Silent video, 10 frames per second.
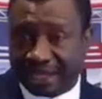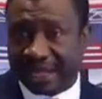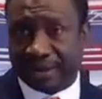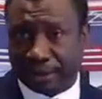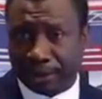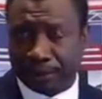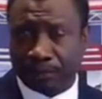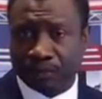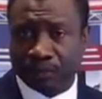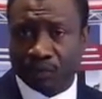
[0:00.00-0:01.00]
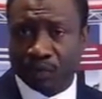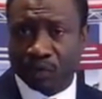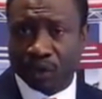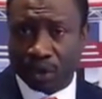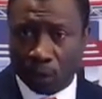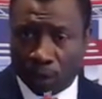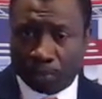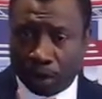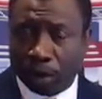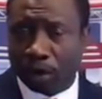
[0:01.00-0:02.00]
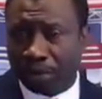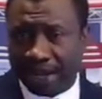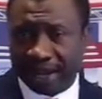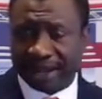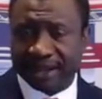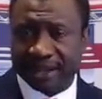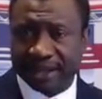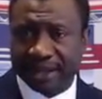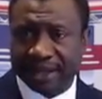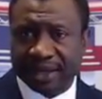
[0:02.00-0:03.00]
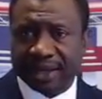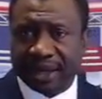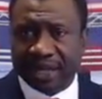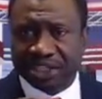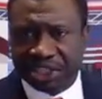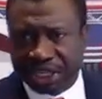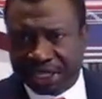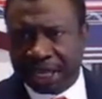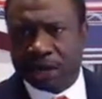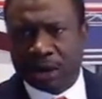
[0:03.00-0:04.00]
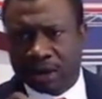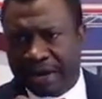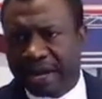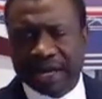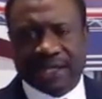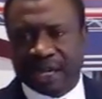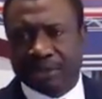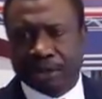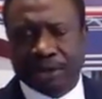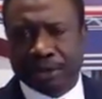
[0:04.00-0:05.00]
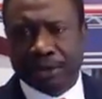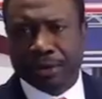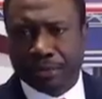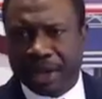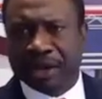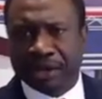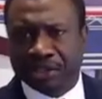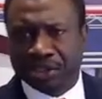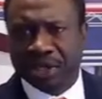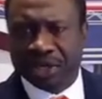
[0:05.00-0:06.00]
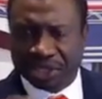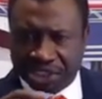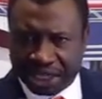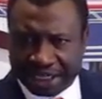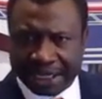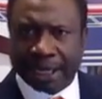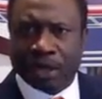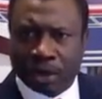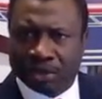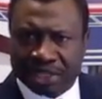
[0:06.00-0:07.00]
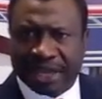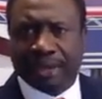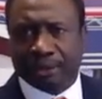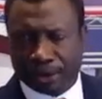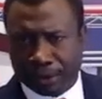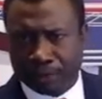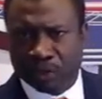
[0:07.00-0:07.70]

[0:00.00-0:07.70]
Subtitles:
table with Paul Biya. And sitting on any table means sitting on table